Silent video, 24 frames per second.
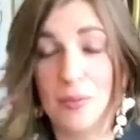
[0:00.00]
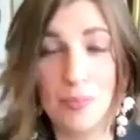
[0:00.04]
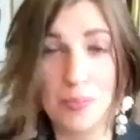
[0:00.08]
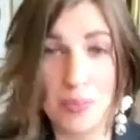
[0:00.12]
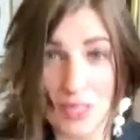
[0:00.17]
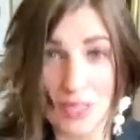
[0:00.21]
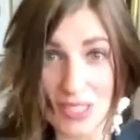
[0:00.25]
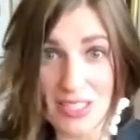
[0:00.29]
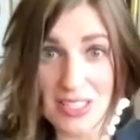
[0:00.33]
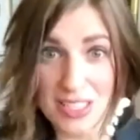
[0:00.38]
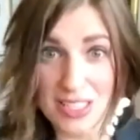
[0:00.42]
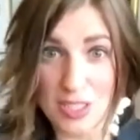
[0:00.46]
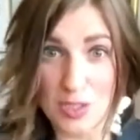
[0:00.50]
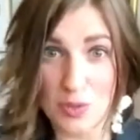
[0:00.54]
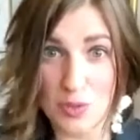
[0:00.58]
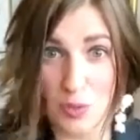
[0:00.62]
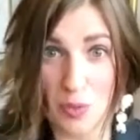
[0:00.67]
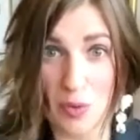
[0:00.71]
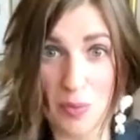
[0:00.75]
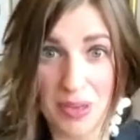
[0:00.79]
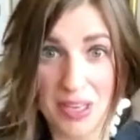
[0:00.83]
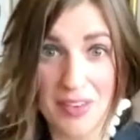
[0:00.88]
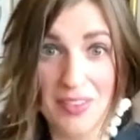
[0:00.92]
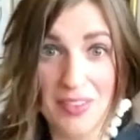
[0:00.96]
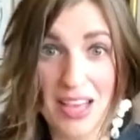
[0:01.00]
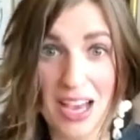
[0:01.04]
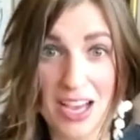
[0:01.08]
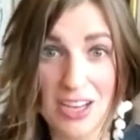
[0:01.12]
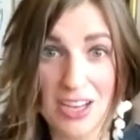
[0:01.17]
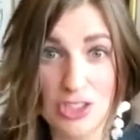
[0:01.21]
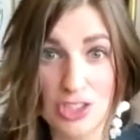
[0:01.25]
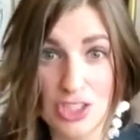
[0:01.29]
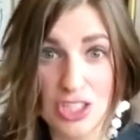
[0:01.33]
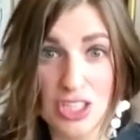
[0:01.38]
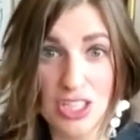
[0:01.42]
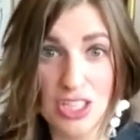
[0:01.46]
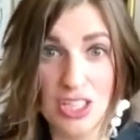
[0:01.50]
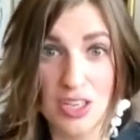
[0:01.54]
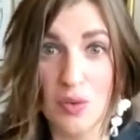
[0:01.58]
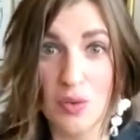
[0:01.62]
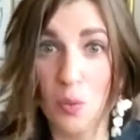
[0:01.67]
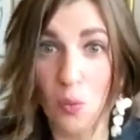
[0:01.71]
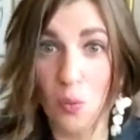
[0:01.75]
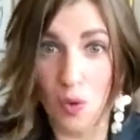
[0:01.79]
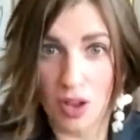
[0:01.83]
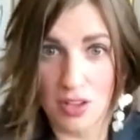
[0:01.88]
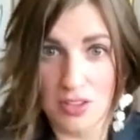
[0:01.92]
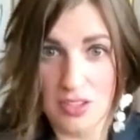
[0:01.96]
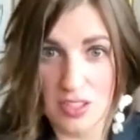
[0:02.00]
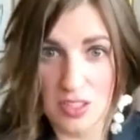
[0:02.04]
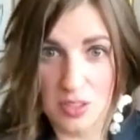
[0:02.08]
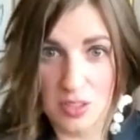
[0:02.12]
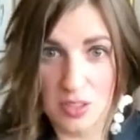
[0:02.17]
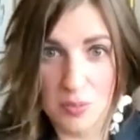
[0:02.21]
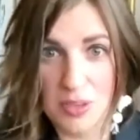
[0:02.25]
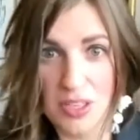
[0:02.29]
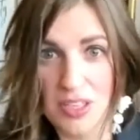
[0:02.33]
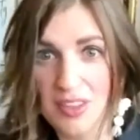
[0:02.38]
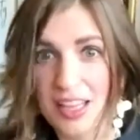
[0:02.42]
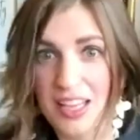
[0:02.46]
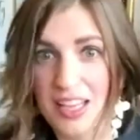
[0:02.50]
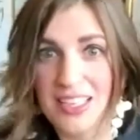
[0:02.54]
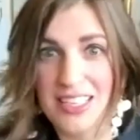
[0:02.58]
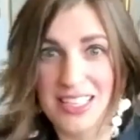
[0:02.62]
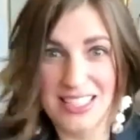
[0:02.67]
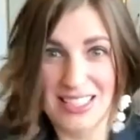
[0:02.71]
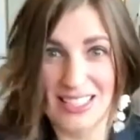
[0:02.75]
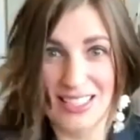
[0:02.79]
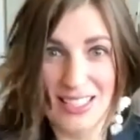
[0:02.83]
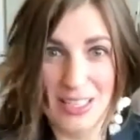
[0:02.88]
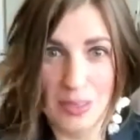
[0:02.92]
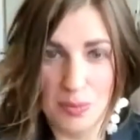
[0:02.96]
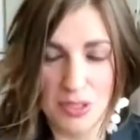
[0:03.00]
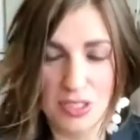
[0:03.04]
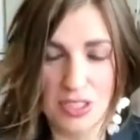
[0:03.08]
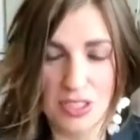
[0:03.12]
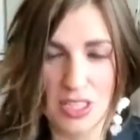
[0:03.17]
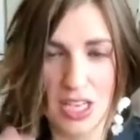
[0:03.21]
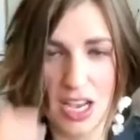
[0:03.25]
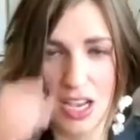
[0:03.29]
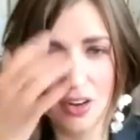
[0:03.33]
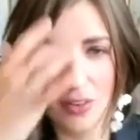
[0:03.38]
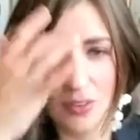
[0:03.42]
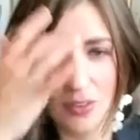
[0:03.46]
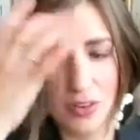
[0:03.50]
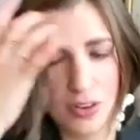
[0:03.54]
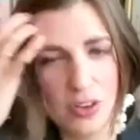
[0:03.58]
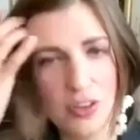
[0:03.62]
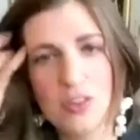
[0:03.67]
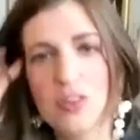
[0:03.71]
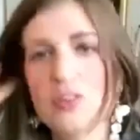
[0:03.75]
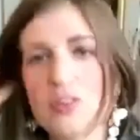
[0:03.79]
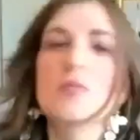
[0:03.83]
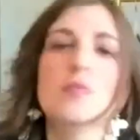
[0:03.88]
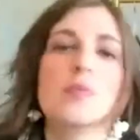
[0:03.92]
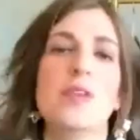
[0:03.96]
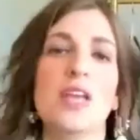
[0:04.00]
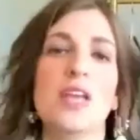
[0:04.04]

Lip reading: businesswoman that she wants to be, that is deep inside of her.